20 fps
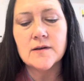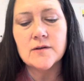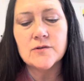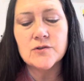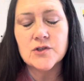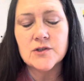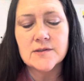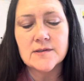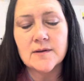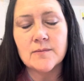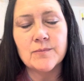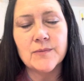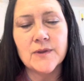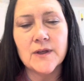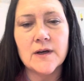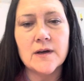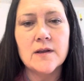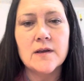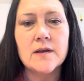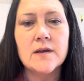So just
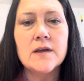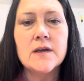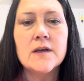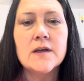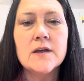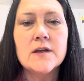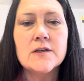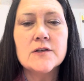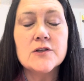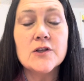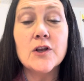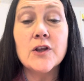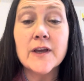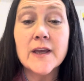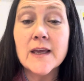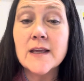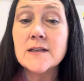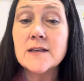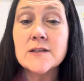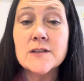something to
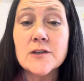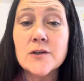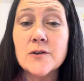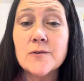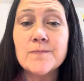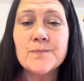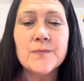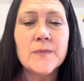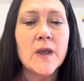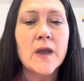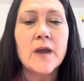look into.